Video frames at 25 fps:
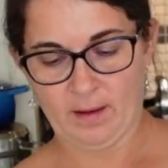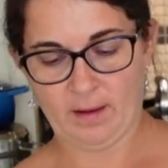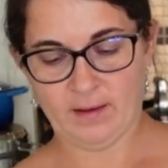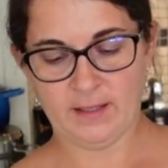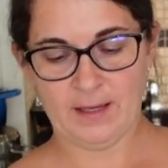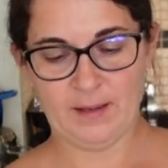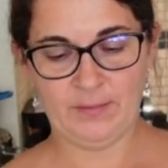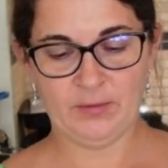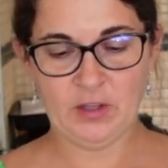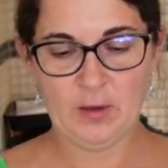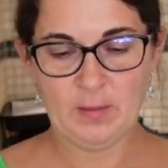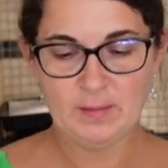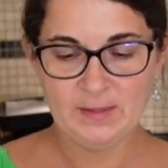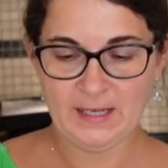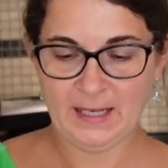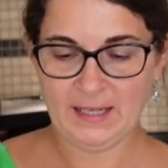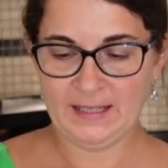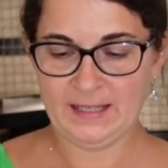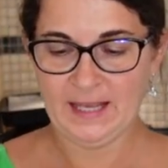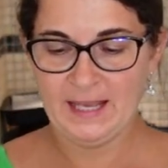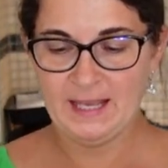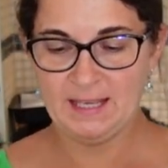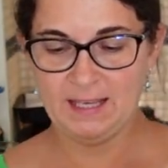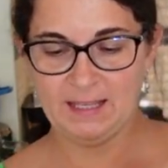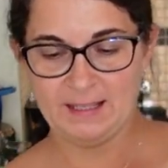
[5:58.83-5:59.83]
sometimes I
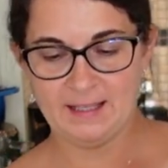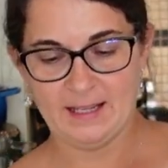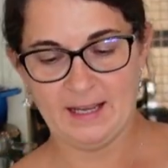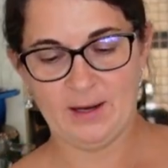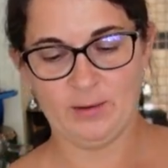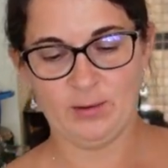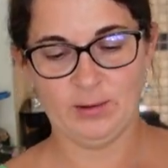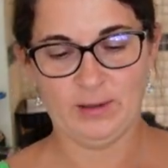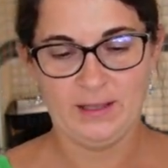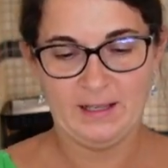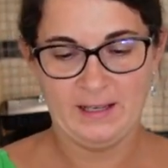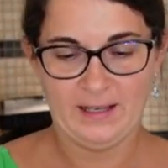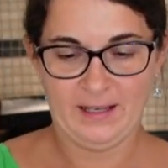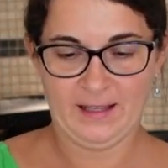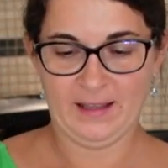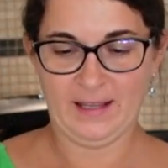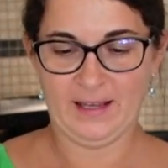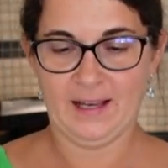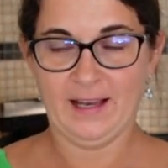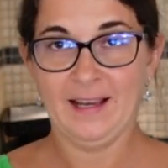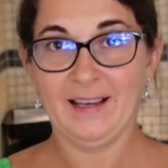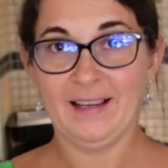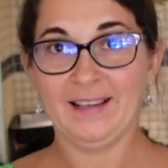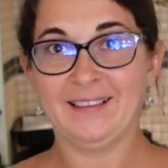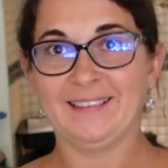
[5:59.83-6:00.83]
take it out like
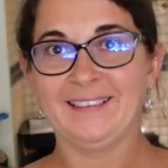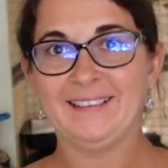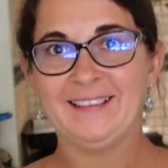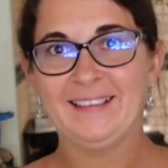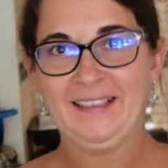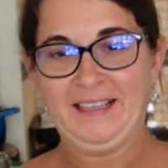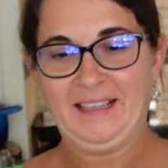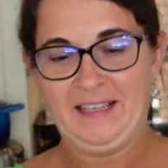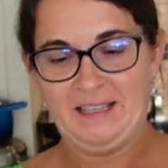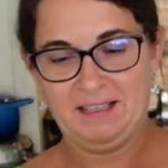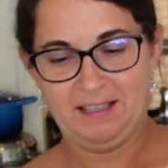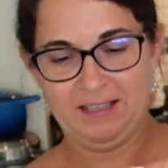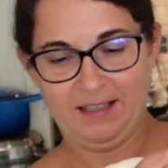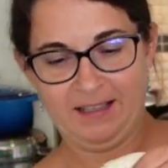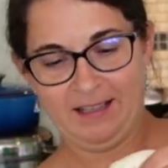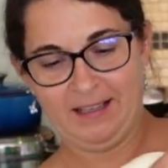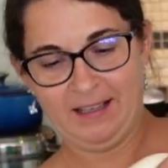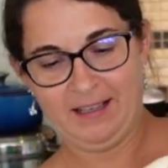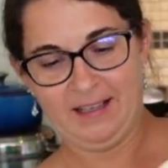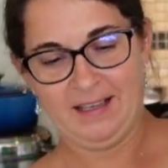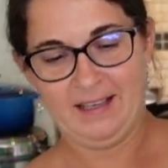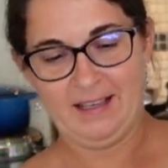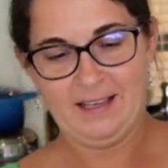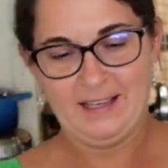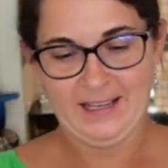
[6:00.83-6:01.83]
that
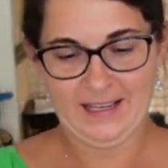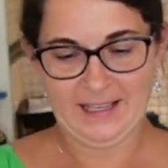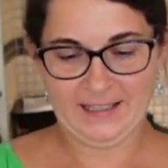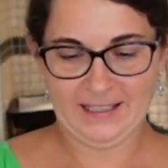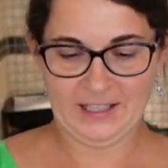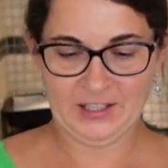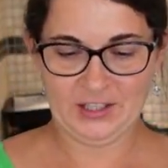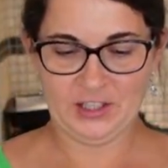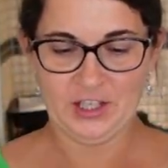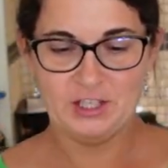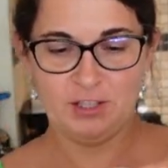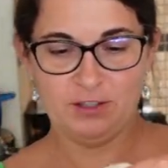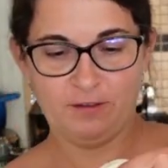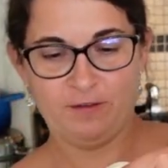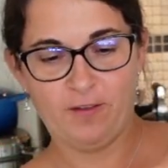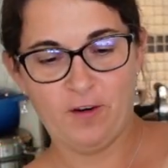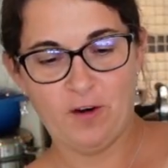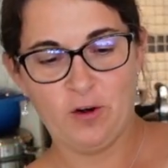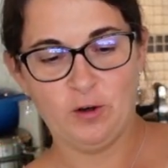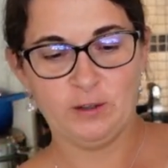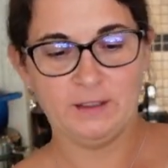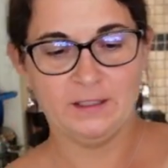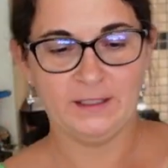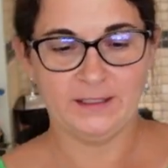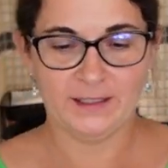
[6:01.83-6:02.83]
and then just
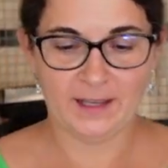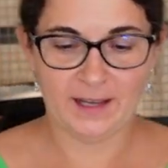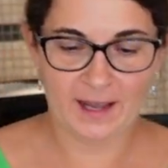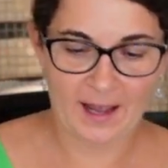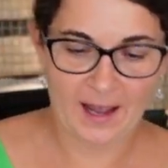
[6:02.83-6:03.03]
fold it